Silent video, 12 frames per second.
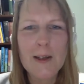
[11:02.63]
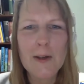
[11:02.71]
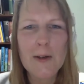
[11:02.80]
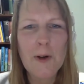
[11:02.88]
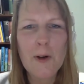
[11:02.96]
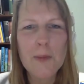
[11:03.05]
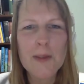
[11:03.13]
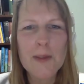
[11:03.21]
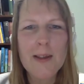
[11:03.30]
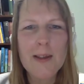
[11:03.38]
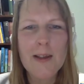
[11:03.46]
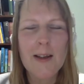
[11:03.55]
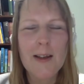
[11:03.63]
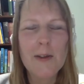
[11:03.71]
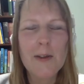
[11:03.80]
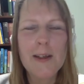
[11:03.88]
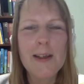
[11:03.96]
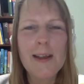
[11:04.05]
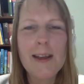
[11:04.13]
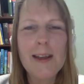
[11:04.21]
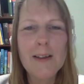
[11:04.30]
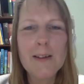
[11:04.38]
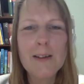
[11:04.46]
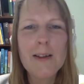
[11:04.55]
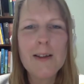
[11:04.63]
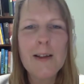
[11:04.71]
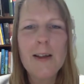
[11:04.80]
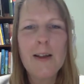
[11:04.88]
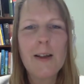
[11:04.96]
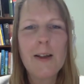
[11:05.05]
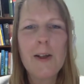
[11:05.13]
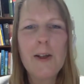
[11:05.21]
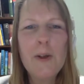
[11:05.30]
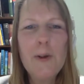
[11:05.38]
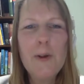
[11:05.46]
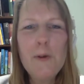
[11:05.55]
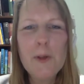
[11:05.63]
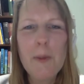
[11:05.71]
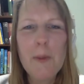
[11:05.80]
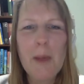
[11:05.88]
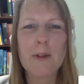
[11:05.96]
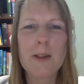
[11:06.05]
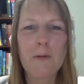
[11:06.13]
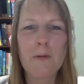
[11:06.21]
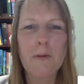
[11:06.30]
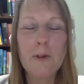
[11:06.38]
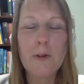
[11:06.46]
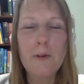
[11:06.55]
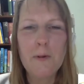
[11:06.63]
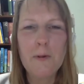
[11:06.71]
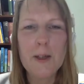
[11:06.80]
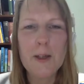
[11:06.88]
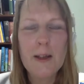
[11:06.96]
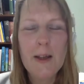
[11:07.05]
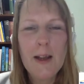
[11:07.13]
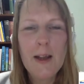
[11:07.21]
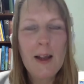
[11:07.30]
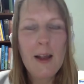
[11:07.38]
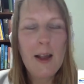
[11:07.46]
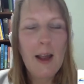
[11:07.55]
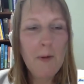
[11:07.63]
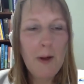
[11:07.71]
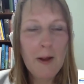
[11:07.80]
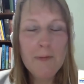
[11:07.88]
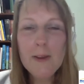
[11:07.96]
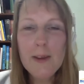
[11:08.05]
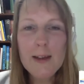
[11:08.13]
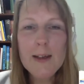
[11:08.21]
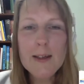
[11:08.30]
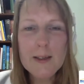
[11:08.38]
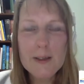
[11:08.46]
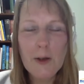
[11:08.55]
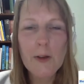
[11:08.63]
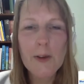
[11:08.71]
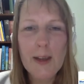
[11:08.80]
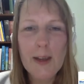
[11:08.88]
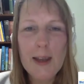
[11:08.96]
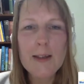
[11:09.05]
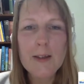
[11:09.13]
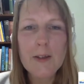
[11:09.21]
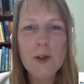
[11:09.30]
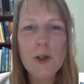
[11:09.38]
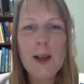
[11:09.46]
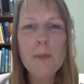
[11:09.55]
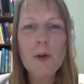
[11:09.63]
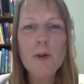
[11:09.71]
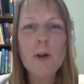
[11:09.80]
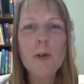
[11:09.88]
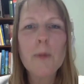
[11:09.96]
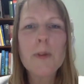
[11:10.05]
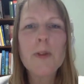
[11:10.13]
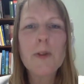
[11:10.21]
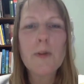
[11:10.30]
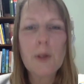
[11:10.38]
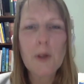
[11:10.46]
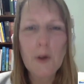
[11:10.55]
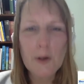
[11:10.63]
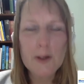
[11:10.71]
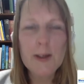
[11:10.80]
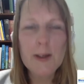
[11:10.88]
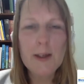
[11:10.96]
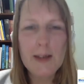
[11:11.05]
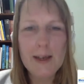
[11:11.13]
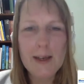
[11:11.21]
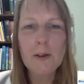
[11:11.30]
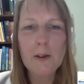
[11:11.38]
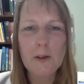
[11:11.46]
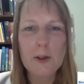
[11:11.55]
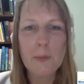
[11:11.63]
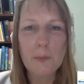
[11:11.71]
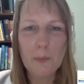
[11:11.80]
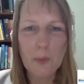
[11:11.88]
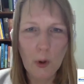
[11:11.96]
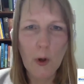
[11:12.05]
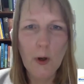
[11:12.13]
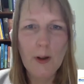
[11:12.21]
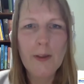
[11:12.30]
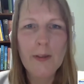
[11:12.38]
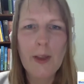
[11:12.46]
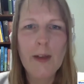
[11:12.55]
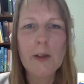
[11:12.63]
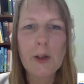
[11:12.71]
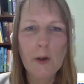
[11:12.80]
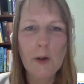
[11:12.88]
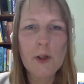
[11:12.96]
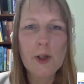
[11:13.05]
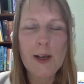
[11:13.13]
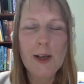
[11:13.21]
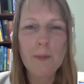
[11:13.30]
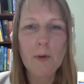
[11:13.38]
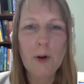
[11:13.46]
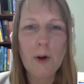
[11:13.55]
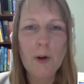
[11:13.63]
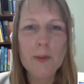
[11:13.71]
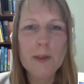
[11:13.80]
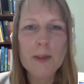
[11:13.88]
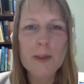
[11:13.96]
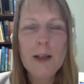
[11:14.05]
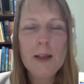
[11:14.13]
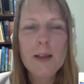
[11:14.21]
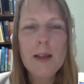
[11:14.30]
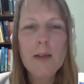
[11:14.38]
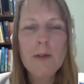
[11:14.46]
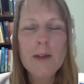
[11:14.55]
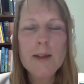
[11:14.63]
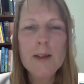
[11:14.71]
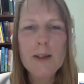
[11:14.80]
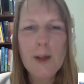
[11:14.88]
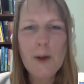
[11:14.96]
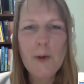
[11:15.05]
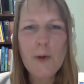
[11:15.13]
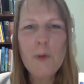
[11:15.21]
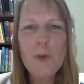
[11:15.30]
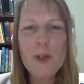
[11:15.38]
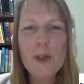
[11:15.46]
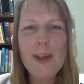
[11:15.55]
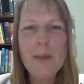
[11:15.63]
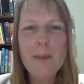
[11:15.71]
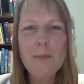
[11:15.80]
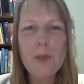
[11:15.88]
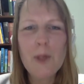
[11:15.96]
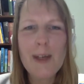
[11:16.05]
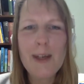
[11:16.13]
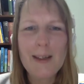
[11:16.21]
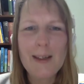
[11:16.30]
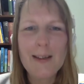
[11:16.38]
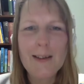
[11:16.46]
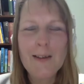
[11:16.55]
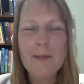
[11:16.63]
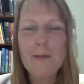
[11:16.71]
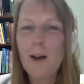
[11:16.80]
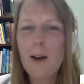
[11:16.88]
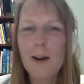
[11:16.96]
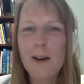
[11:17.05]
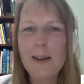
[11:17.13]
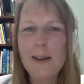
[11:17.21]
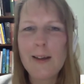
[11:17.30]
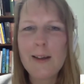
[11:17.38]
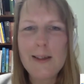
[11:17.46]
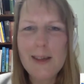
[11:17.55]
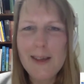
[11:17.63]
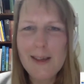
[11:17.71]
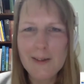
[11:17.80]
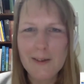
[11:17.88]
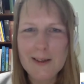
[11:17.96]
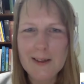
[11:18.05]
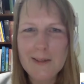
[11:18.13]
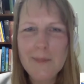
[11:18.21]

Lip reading: crops that are going to yield huge amounts of food. However, that is not the case. GM crops do not yield more than non-GM crops. There is no GM gene for high yield.